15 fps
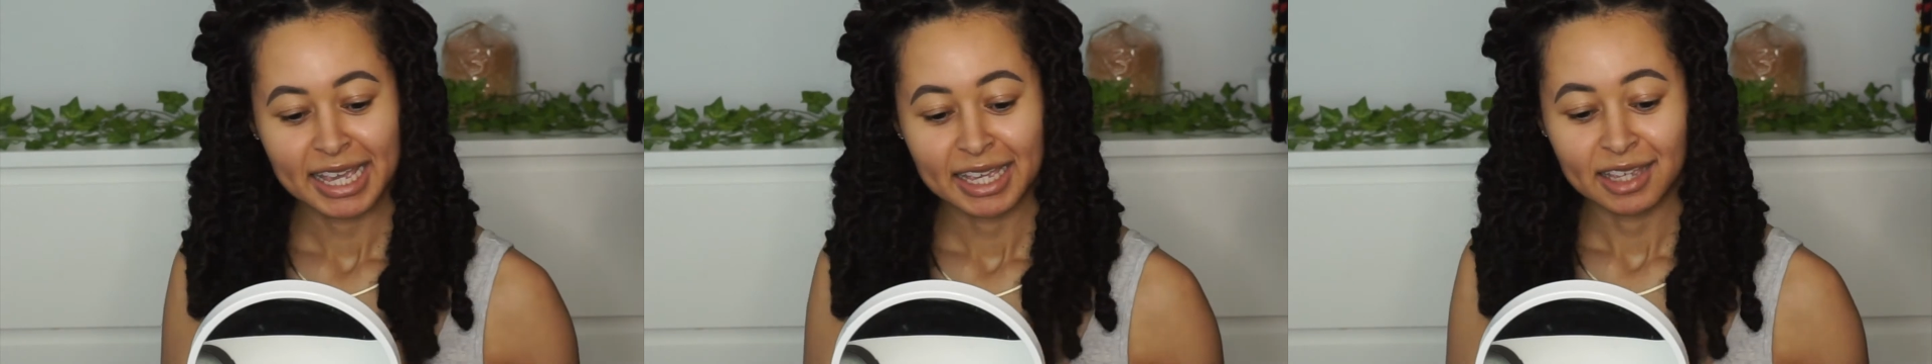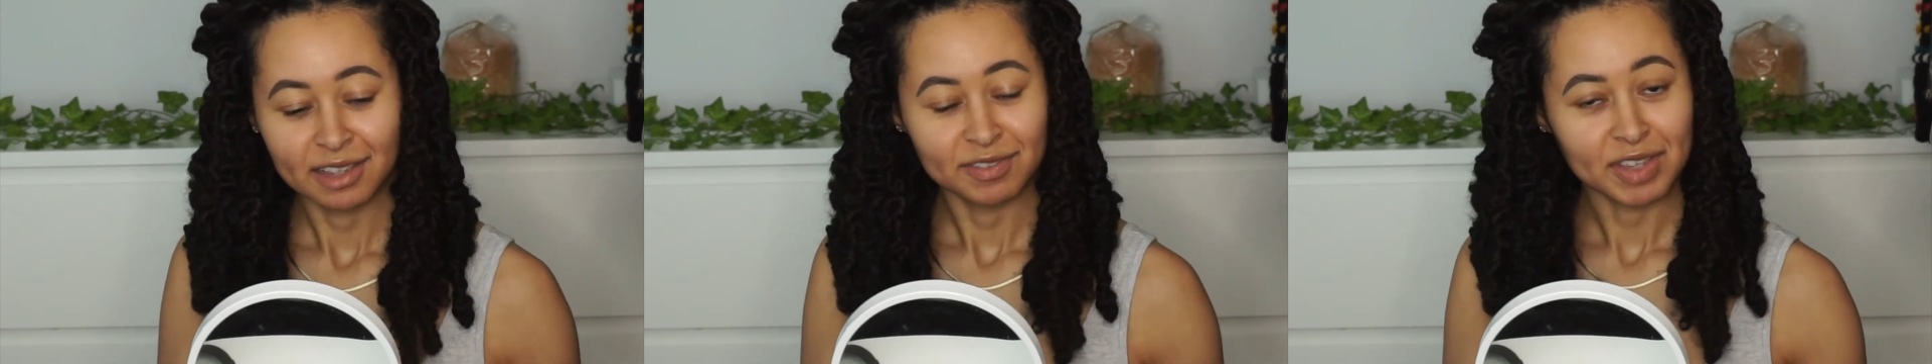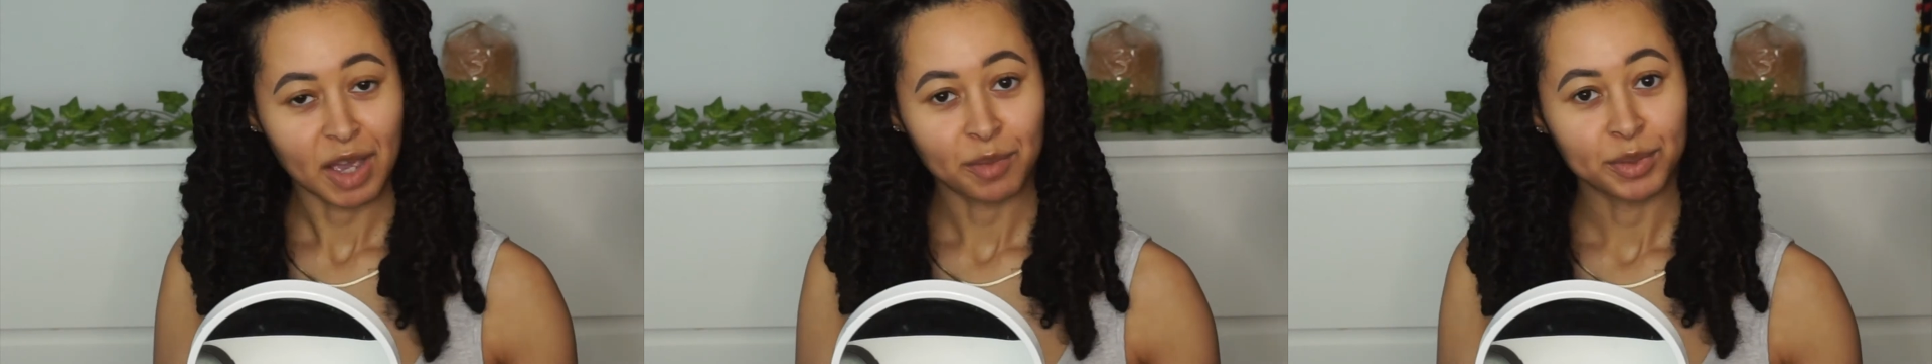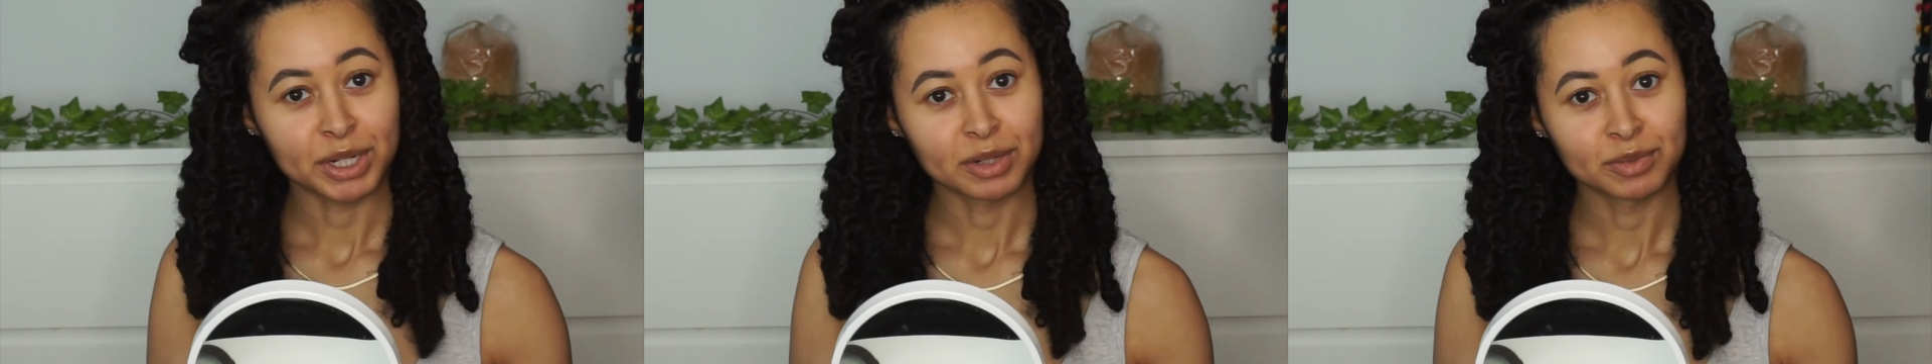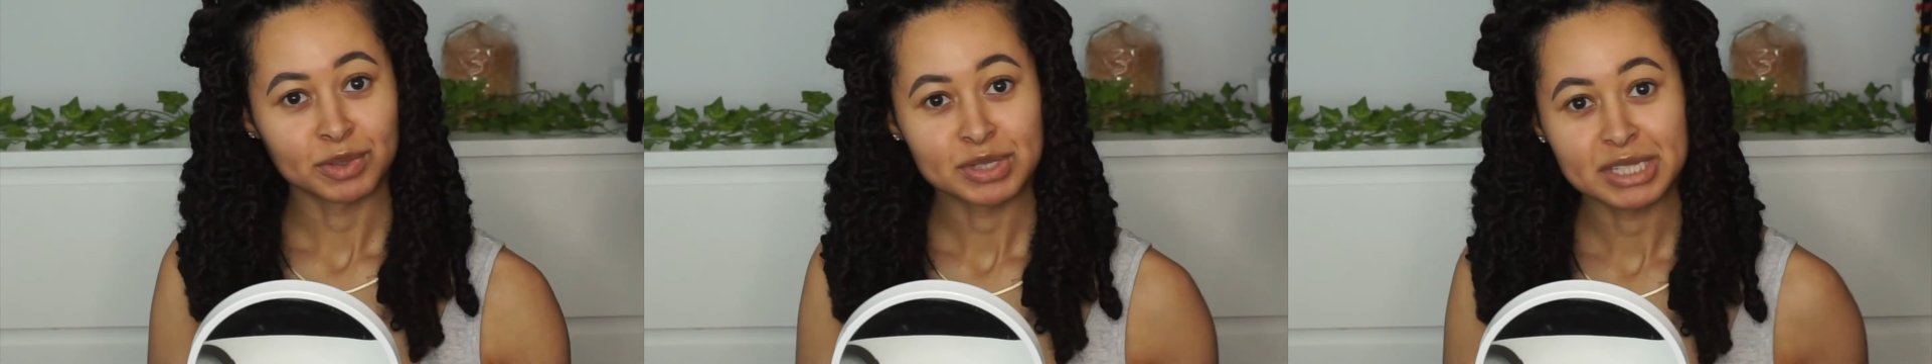If y'all want a
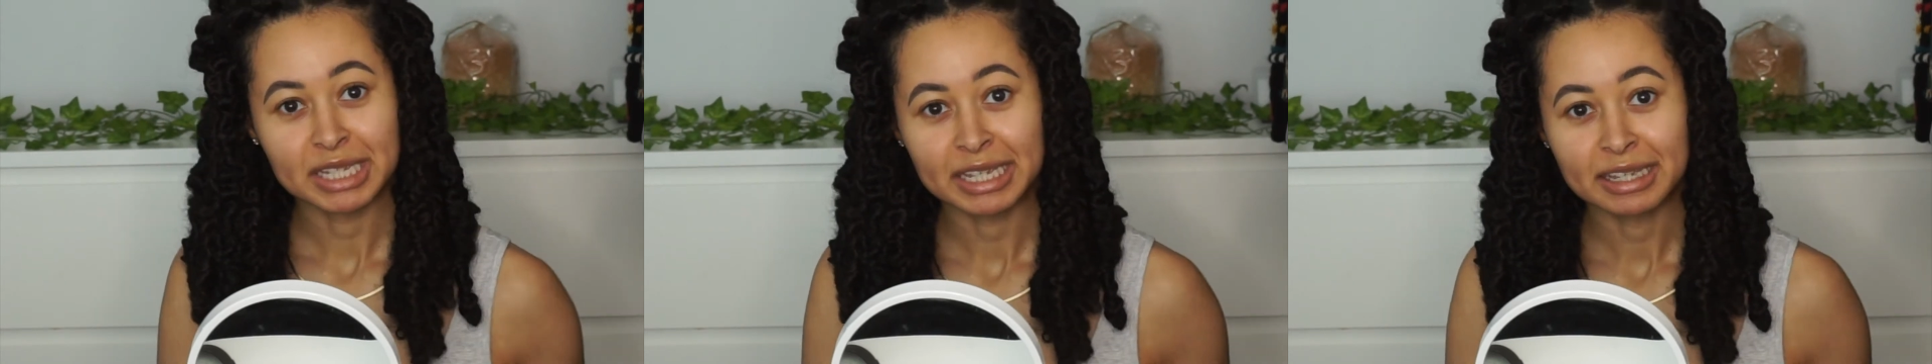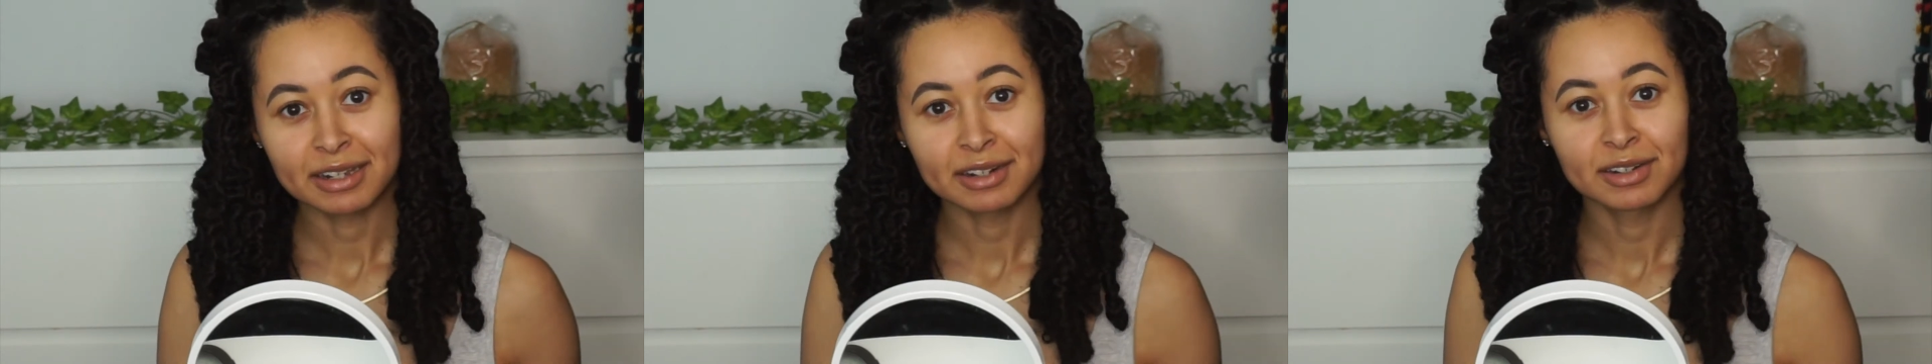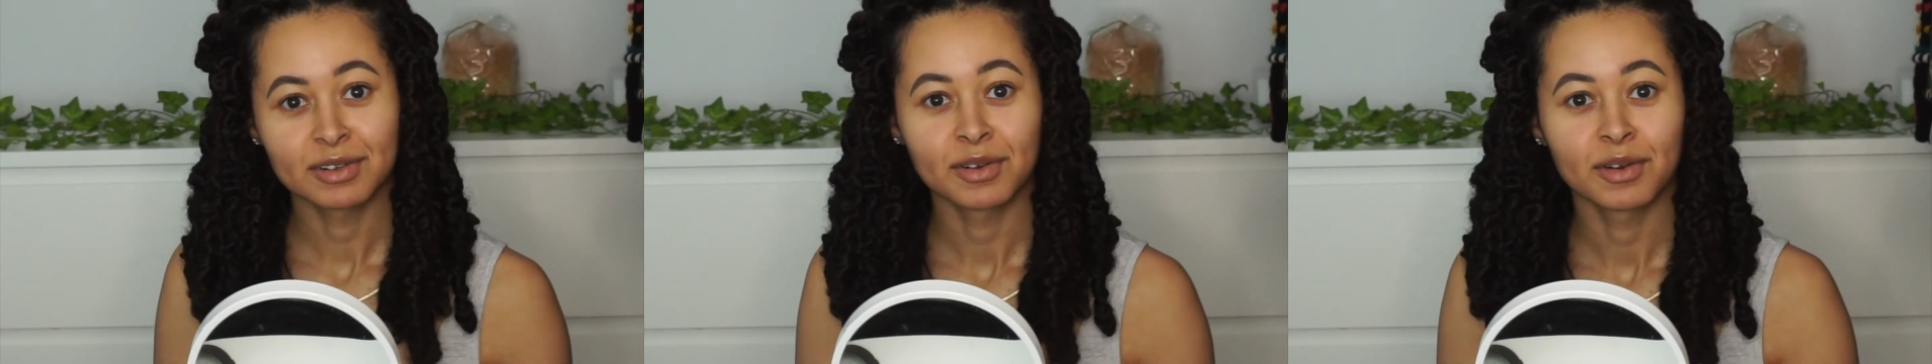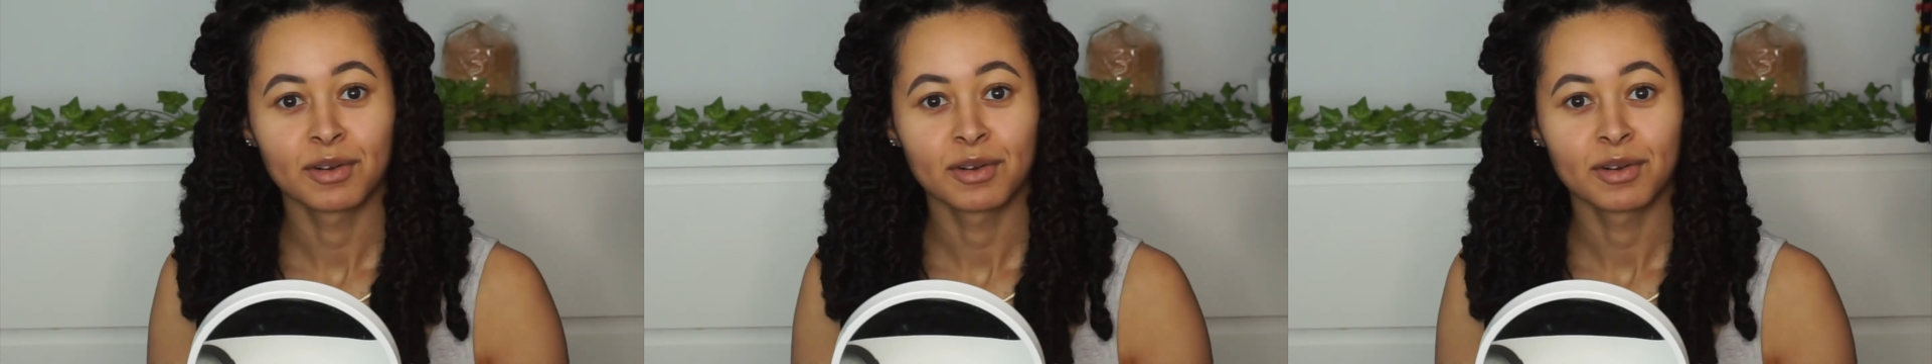routine